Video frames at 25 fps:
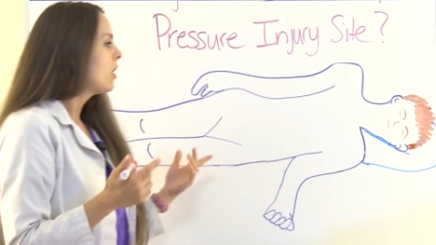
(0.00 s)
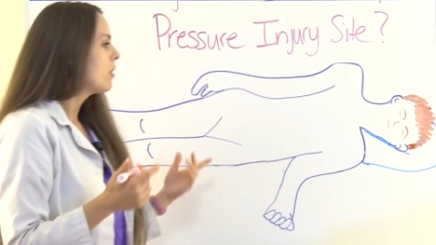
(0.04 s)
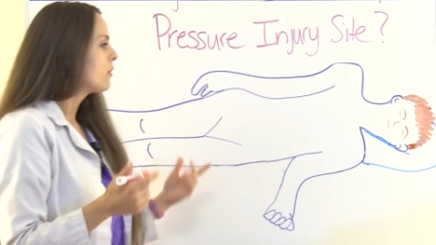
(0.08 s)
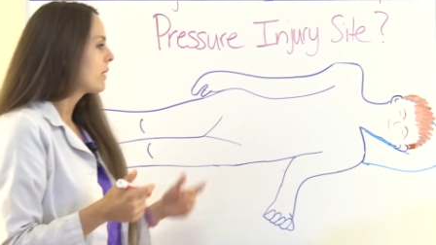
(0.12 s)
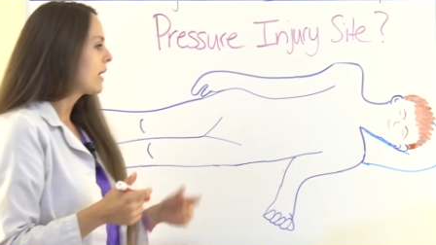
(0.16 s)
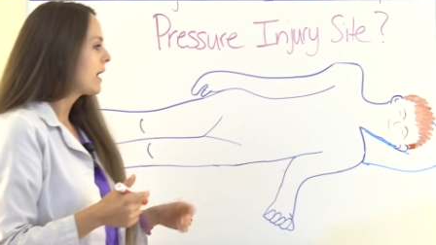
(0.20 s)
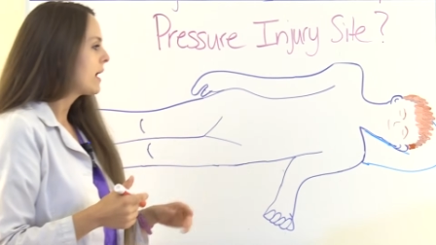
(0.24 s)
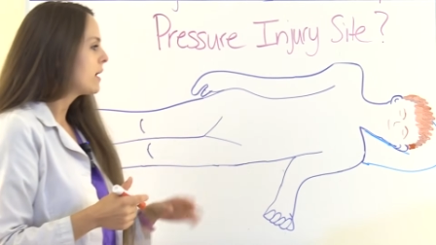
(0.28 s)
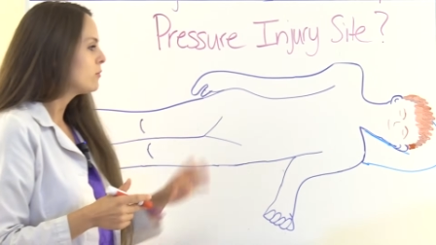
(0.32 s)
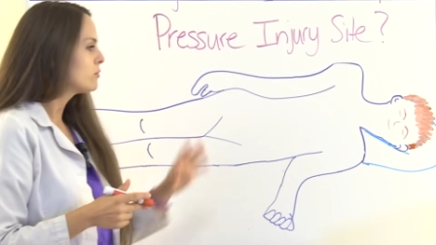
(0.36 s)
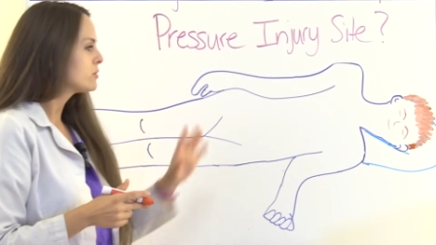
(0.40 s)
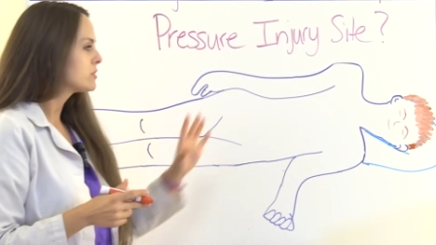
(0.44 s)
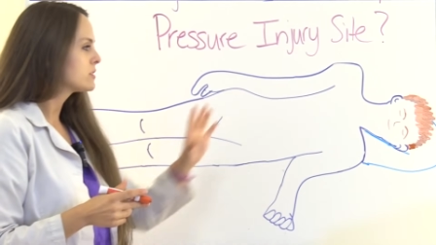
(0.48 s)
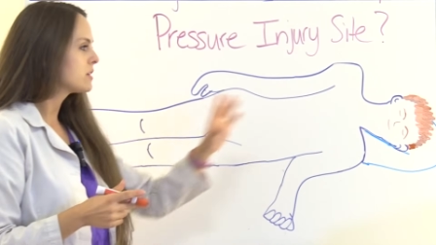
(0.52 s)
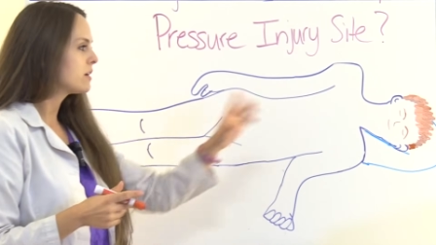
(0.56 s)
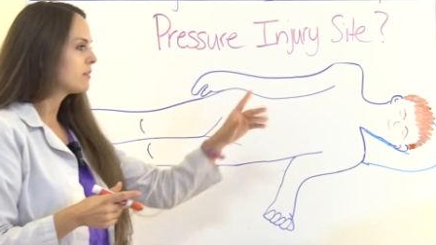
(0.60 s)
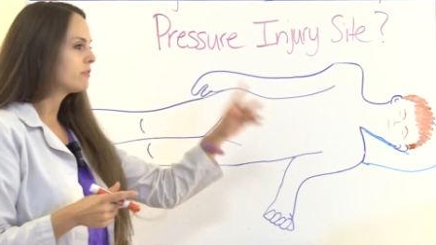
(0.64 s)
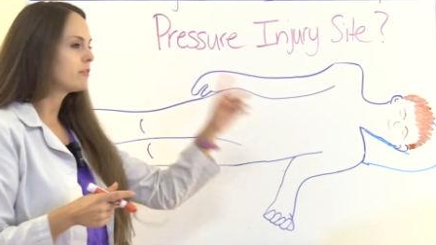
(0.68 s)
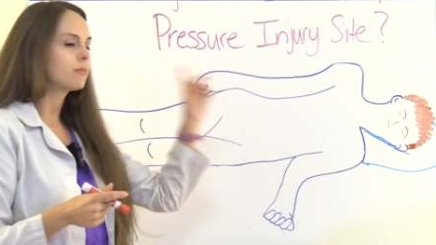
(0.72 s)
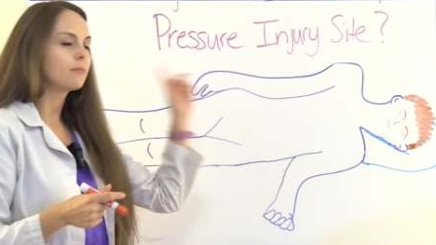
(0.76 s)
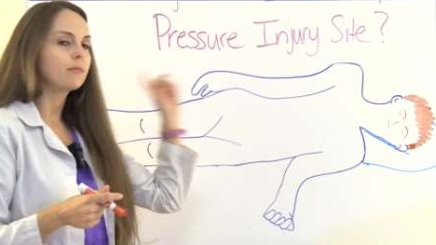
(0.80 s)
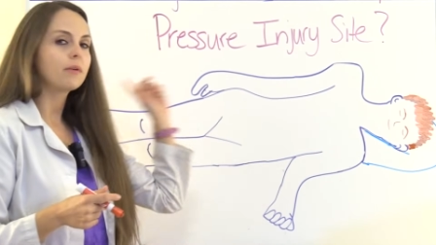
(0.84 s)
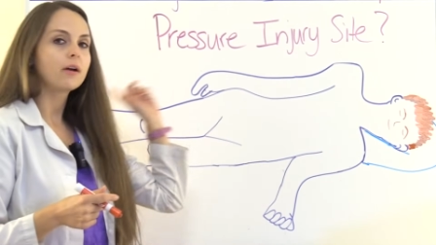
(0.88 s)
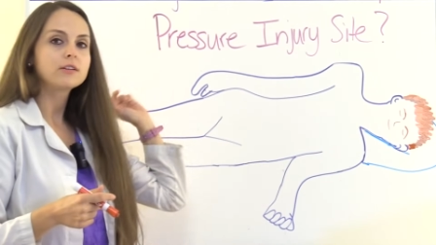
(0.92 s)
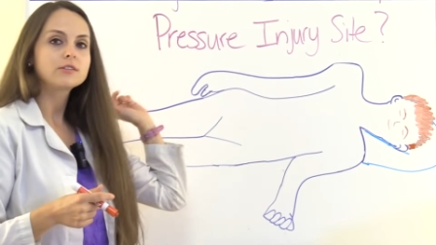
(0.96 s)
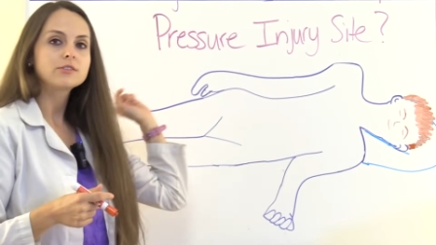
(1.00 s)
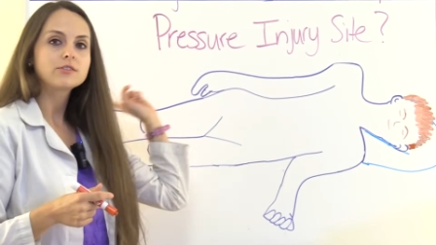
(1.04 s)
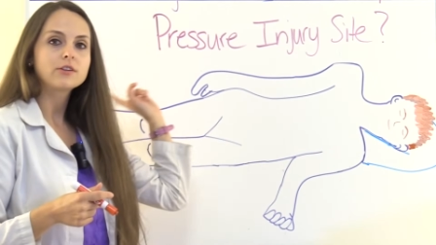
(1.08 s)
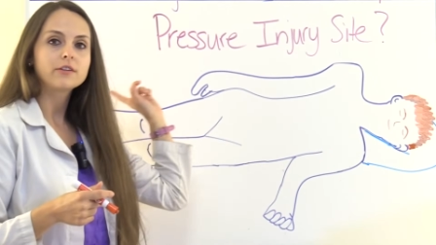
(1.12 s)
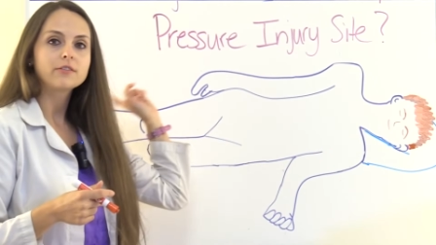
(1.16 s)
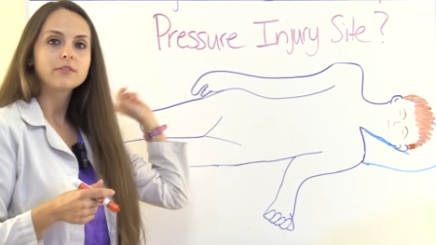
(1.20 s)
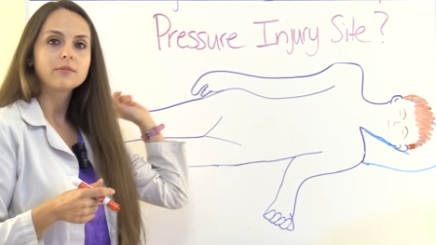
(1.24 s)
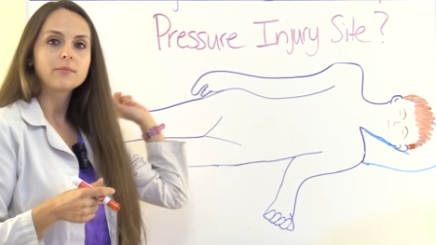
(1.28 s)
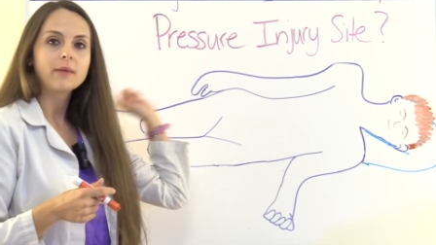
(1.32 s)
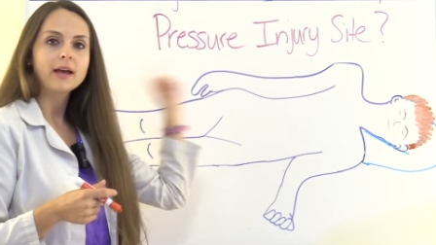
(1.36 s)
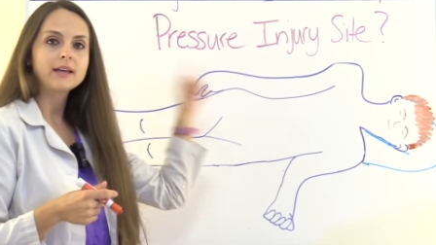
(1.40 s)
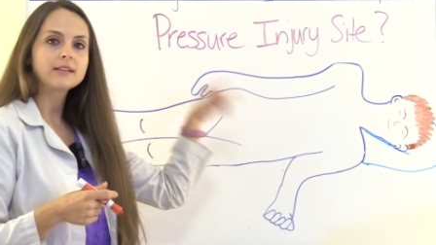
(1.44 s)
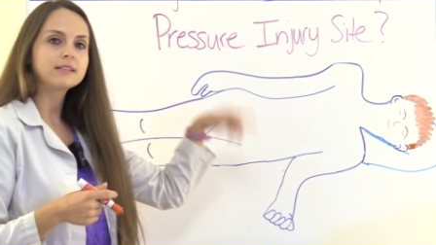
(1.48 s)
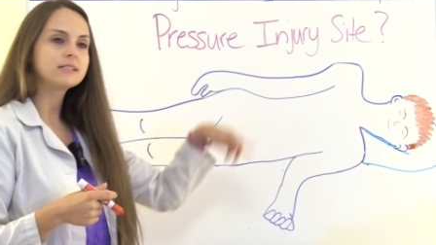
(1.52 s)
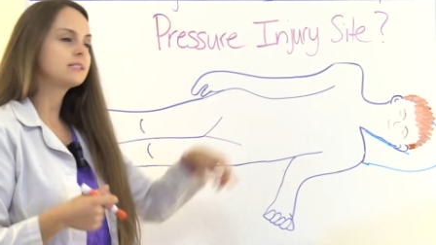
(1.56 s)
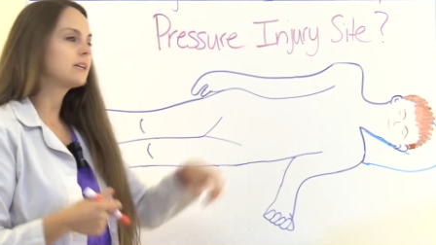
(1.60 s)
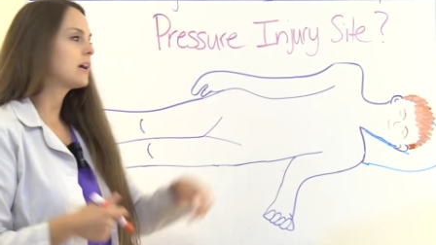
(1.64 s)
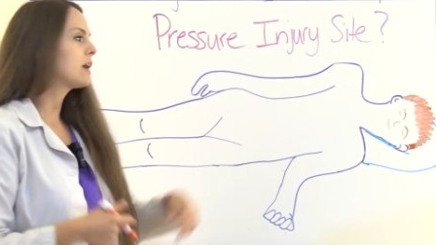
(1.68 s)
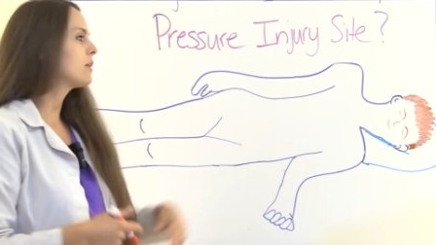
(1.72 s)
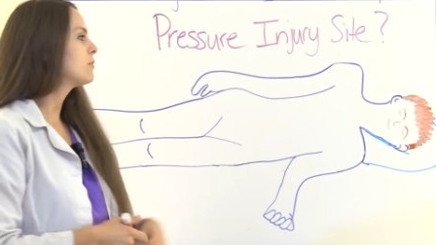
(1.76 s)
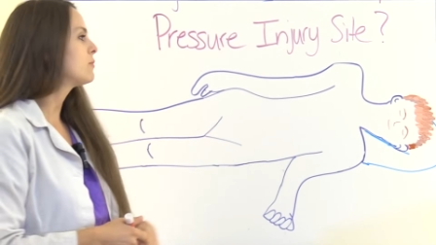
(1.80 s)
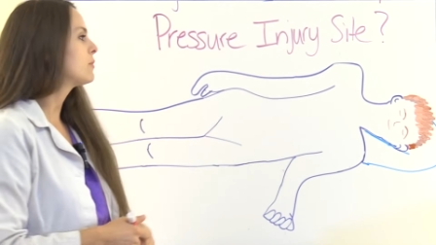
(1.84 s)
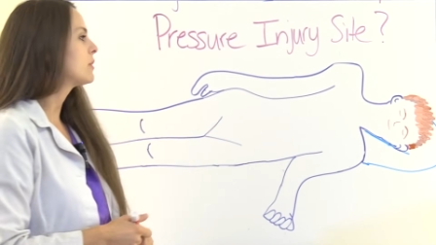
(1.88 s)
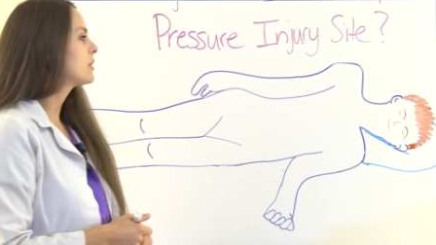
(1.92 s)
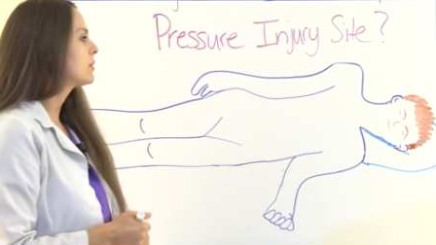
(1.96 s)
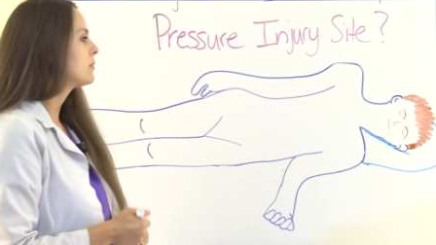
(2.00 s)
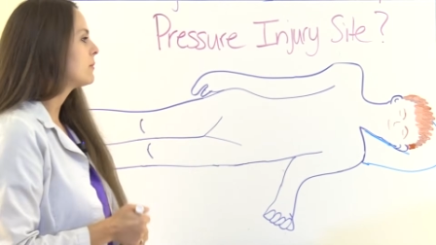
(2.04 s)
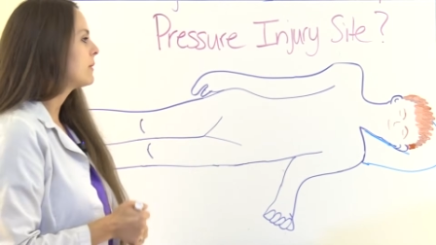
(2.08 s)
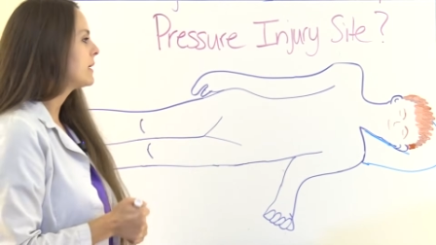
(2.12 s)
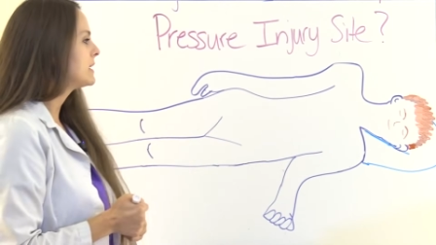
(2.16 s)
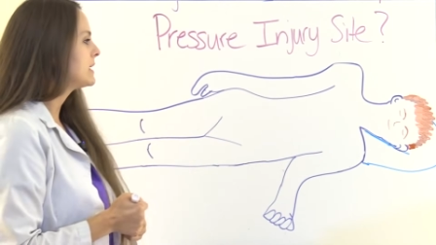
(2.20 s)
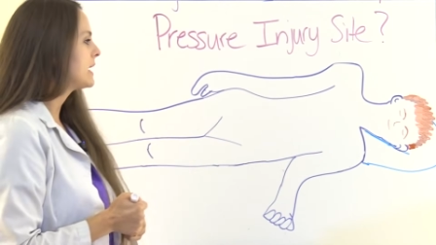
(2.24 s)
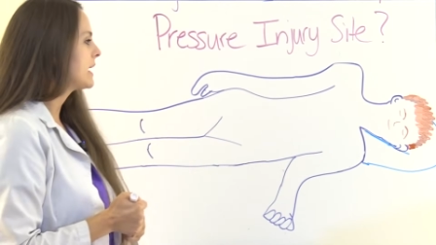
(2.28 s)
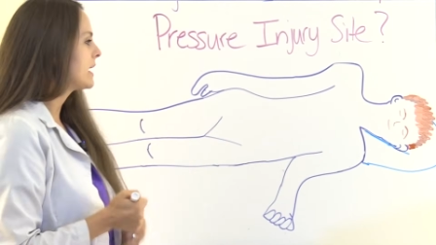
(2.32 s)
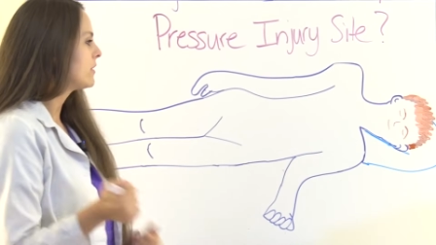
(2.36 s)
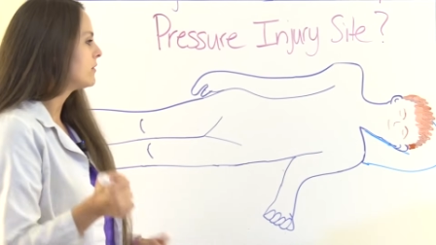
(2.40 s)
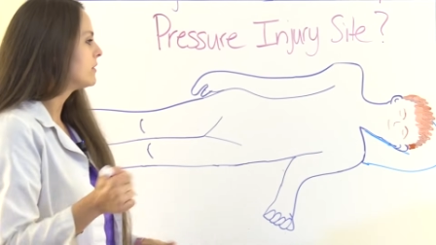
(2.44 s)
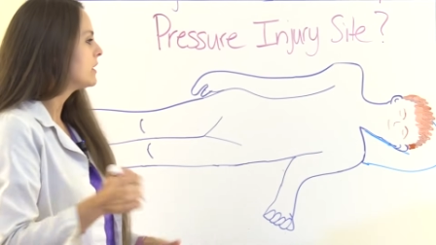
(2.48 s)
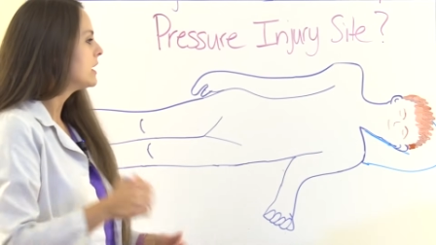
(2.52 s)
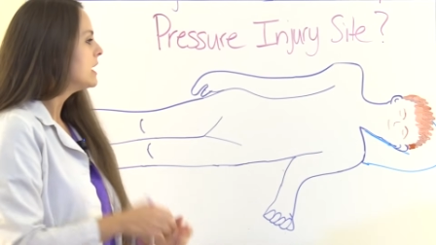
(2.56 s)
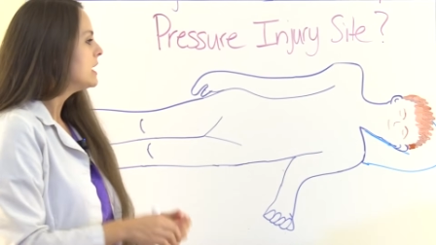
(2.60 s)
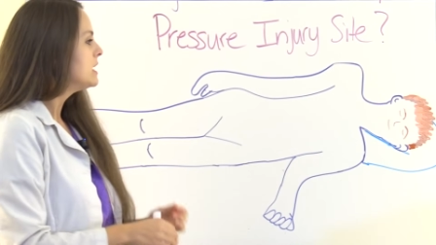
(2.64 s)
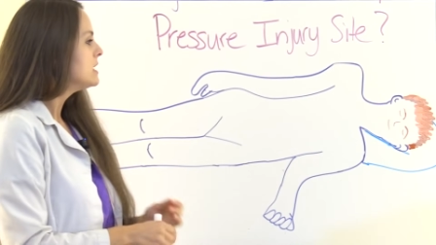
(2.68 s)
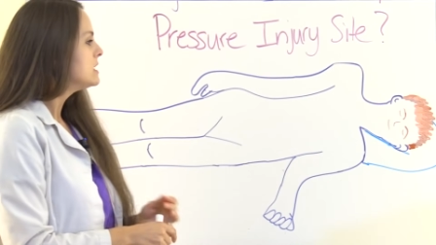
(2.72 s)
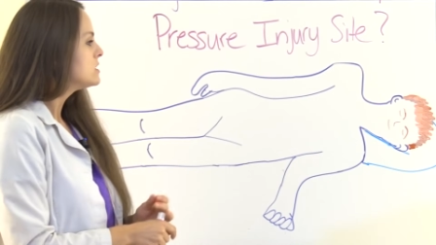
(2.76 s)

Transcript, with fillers: Okay, we'll start from, start from head to toe and work our way down.